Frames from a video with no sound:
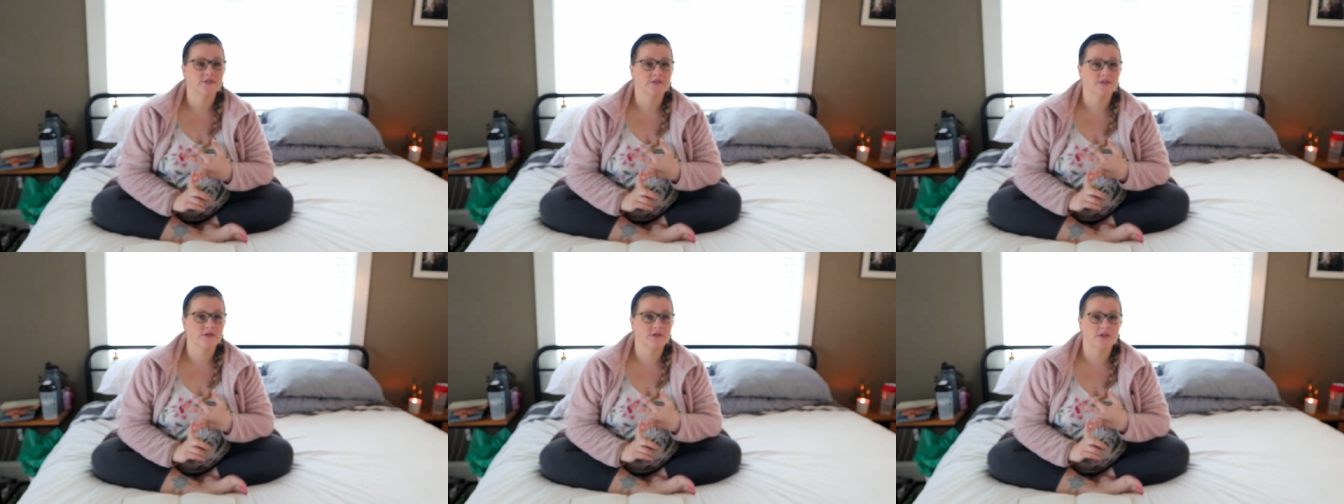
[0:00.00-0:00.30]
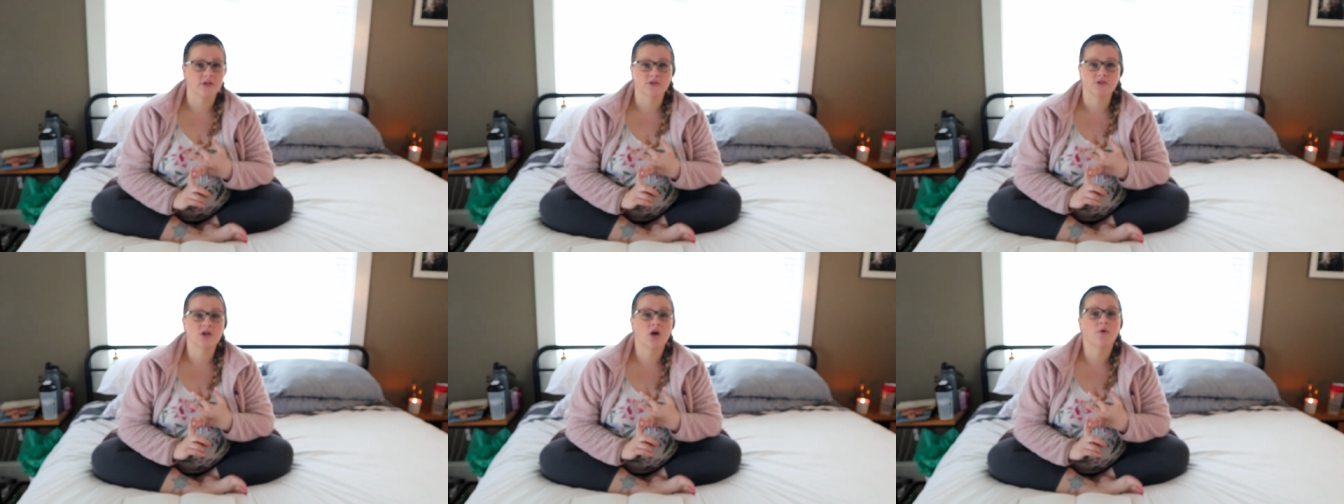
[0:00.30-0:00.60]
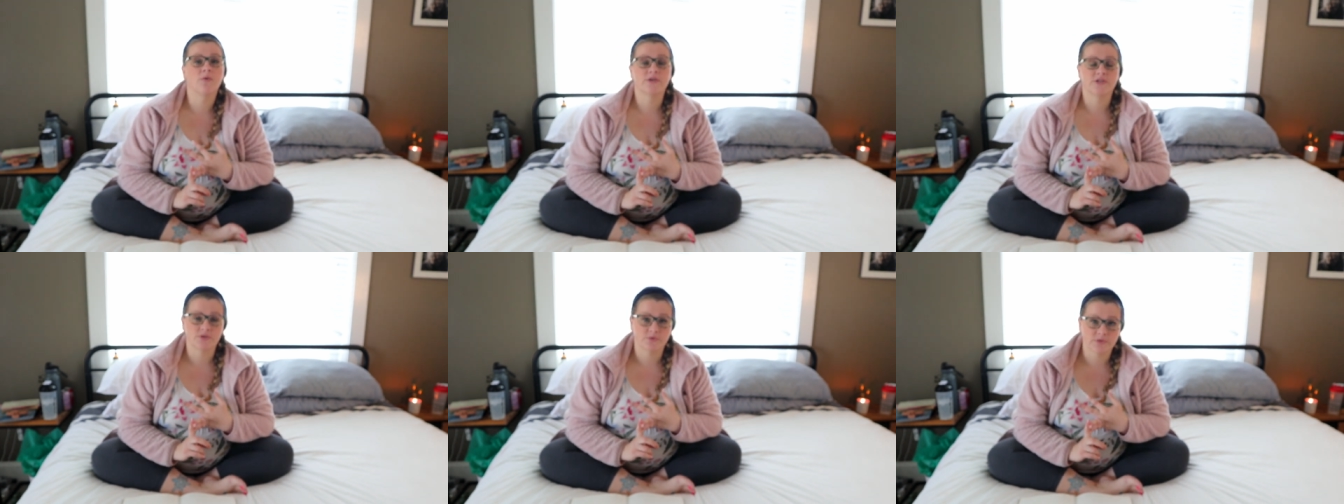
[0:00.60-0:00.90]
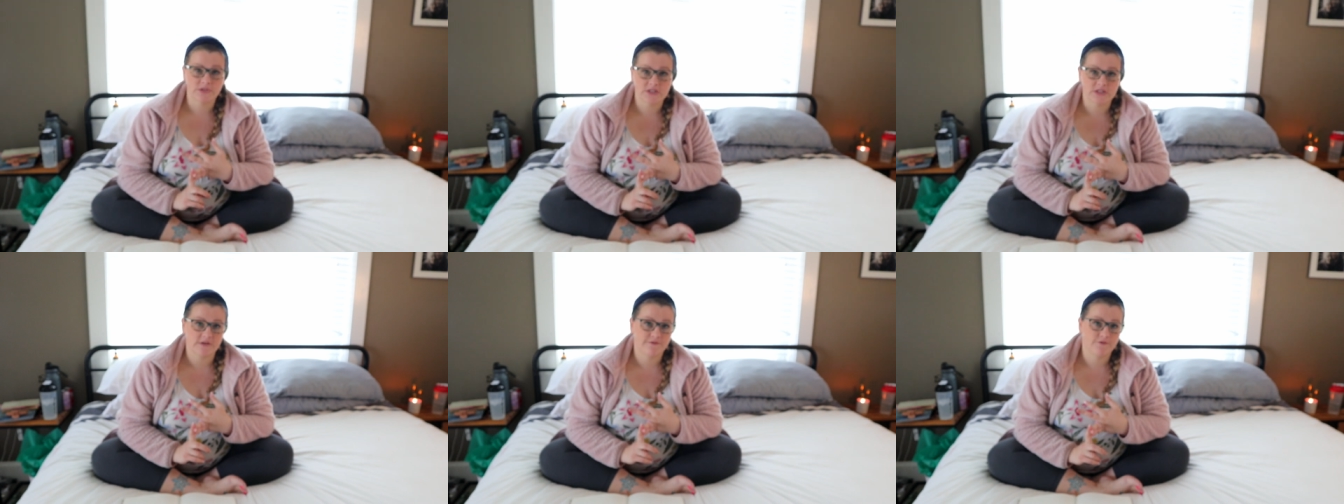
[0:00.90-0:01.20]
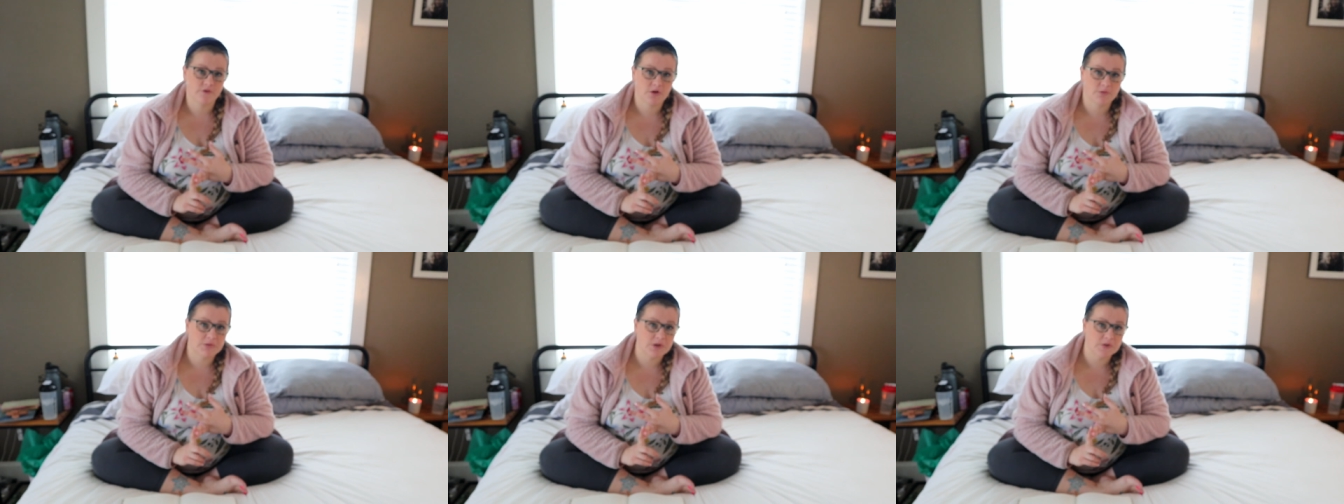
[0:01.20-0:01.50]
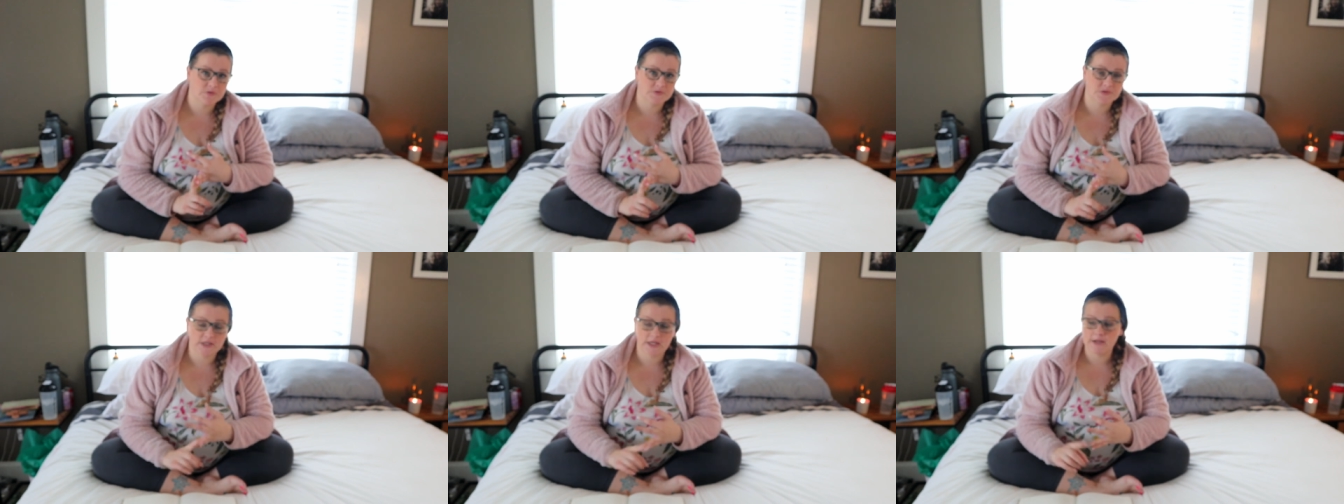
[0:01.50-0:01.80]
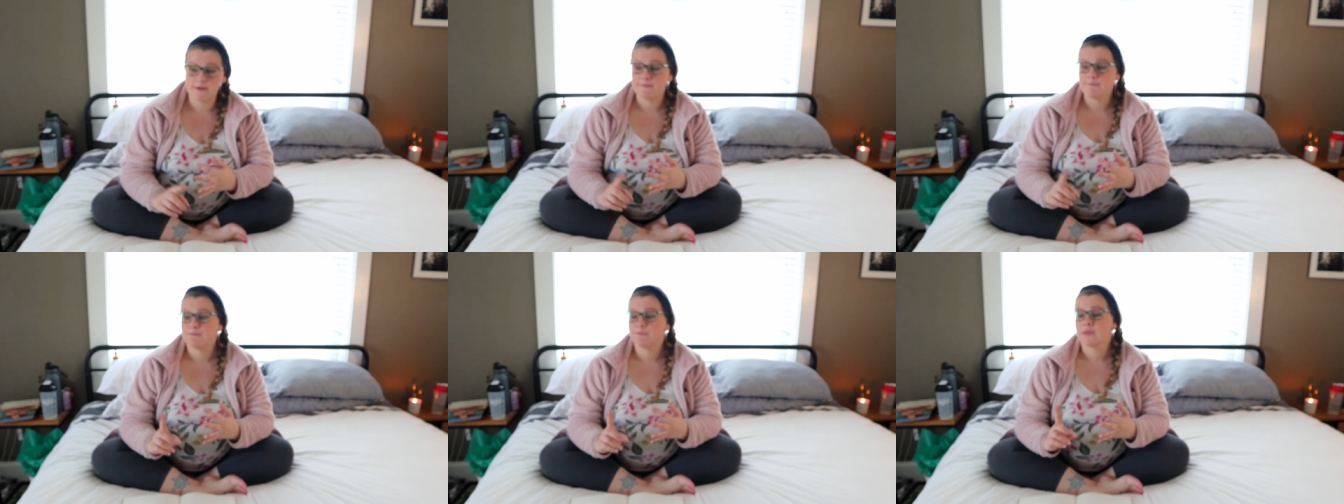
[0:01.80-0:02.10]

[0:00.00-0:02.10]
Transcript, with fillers: There's always a reason for a Post-it.